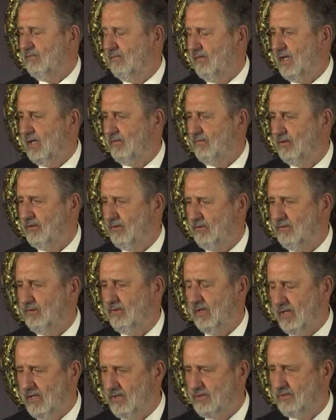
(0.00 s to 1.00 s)
We have a
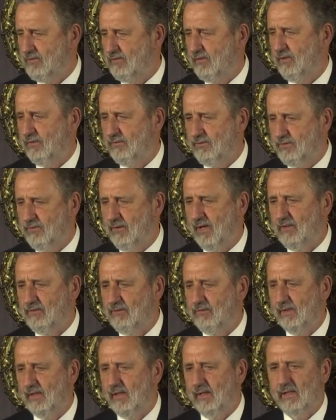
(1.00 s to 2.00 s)
long history of trade
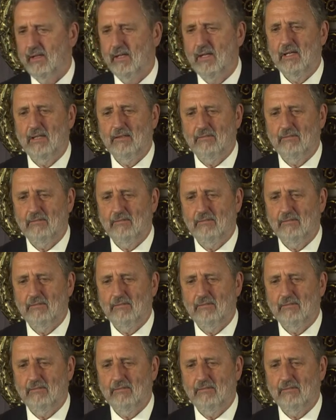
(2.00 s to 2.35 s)
together.